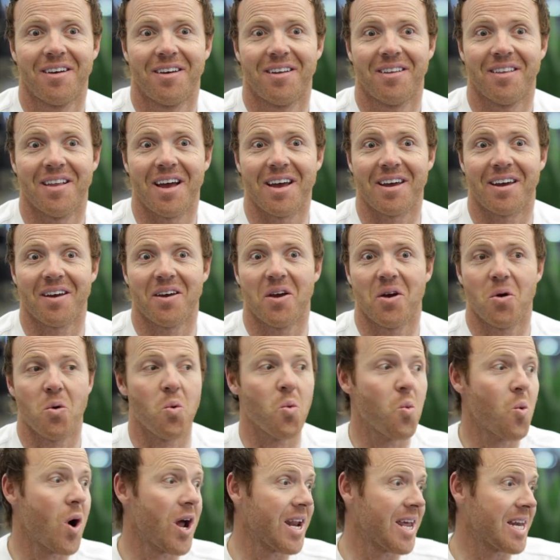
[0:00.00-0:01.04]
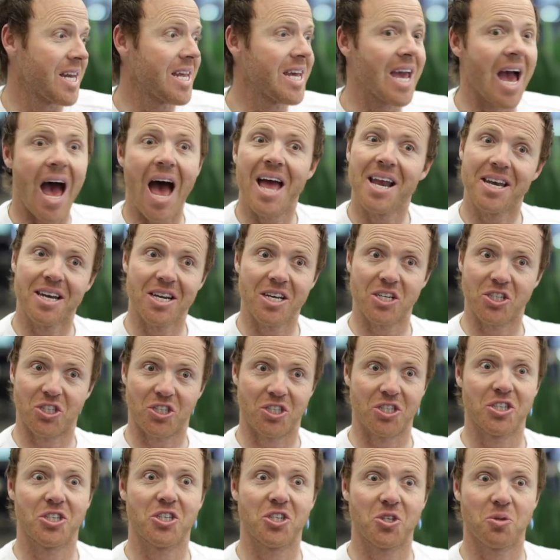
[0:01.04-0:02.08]
Like, what had gotten us
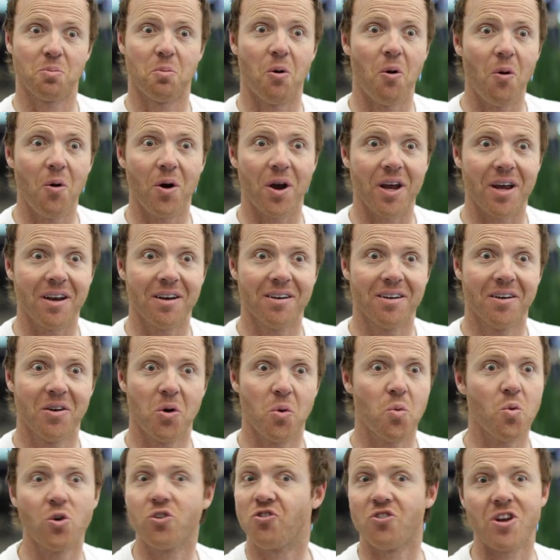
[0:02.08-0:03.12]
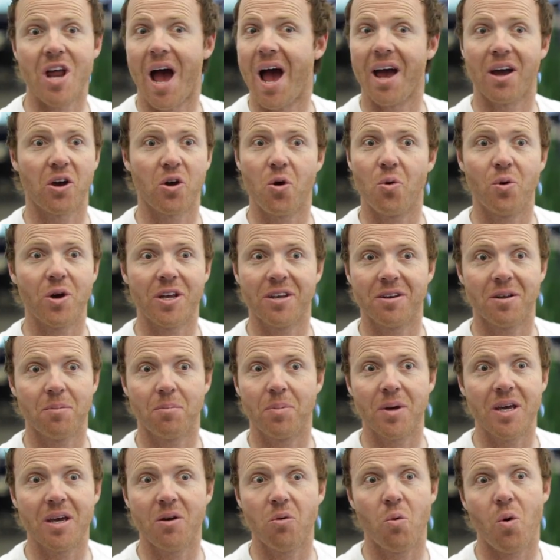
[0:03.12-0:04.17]
to this point was not going to
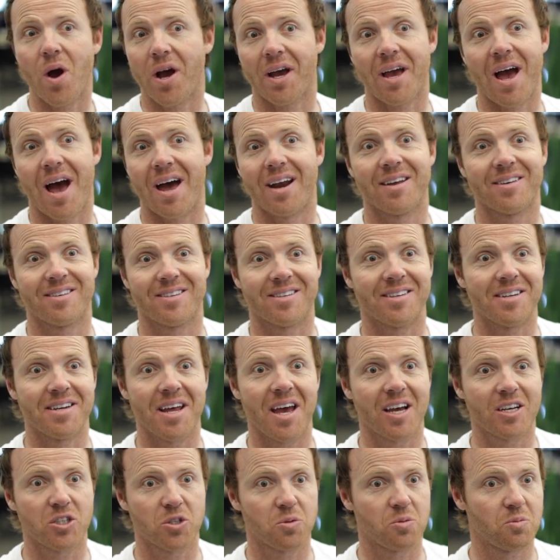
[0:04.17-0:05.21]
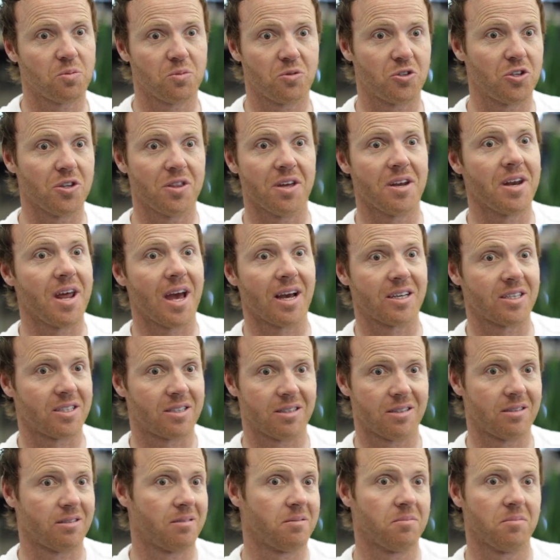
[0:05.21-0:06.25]
be what got us to the
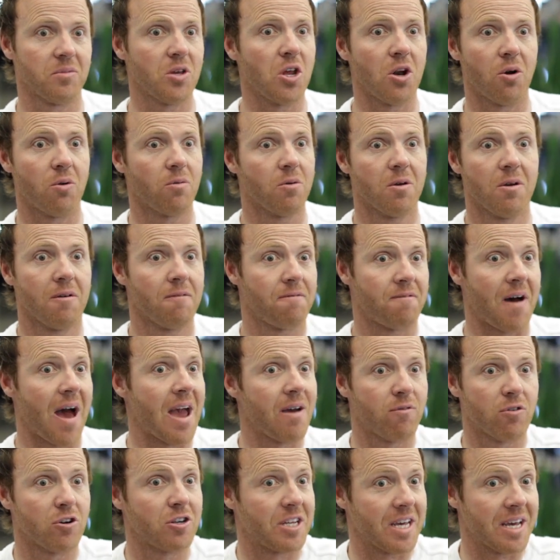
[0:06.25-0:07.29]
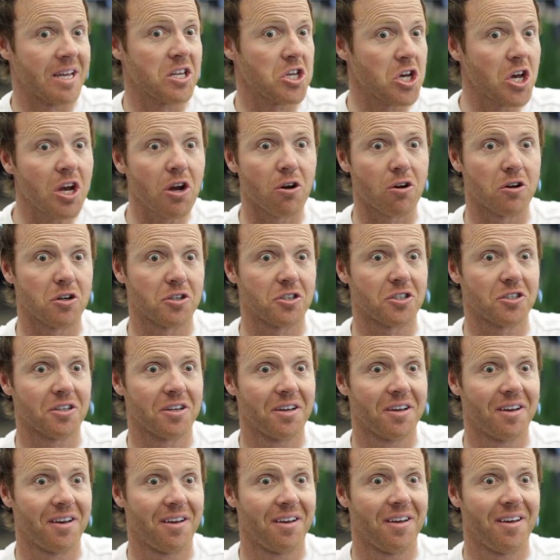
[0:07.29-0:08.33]
next, you know, 5 or 10 years.
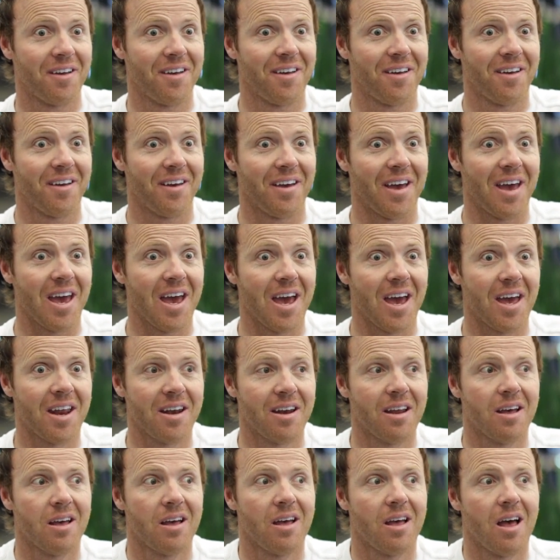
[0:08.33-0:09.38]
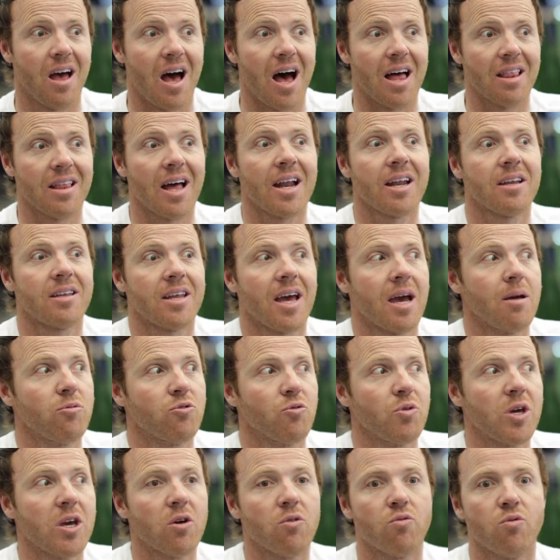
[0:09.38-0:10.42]
And a lot of times
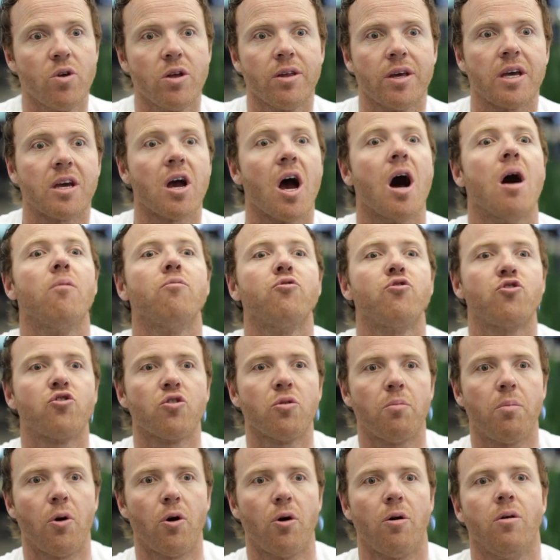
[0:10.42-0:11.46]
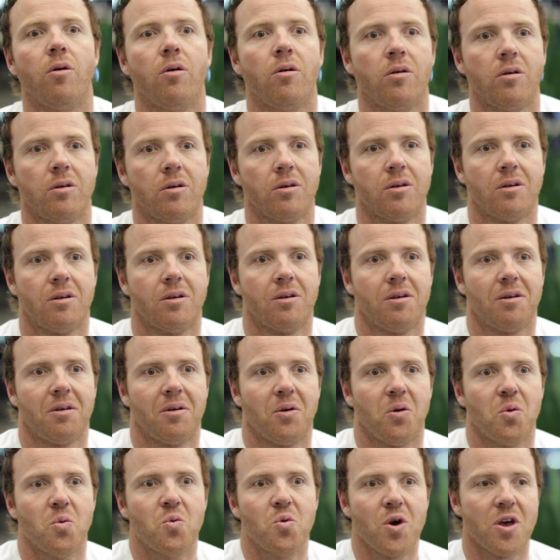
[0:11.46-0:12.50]
we get really comfortable
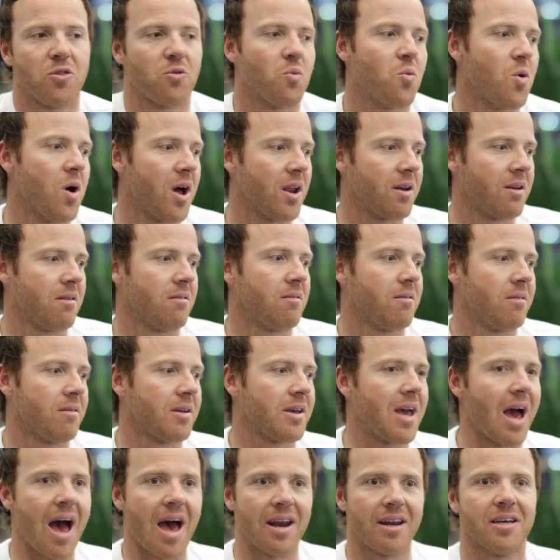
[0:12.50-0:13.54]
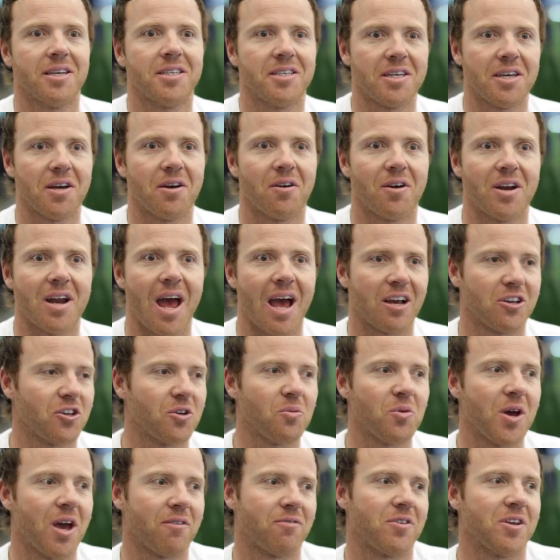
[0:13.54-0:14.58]
with what got us here, and actually
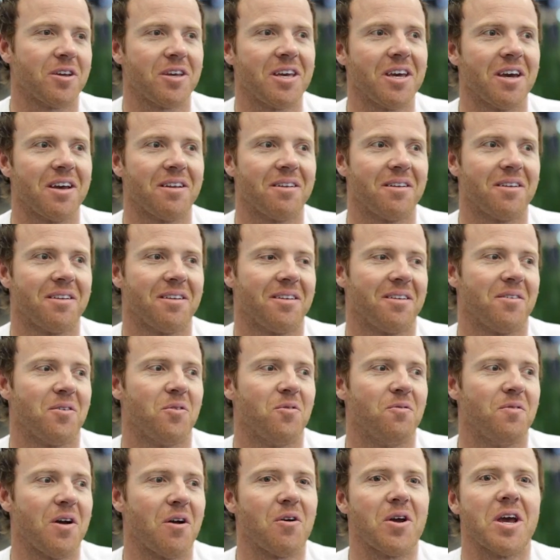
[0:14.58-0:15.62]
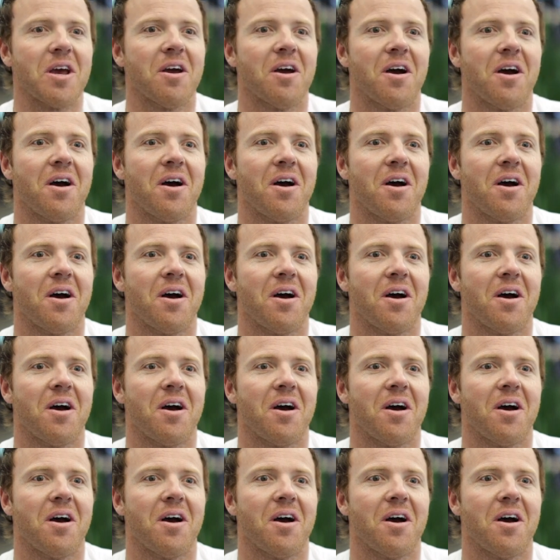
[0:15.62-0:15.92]
we have to get very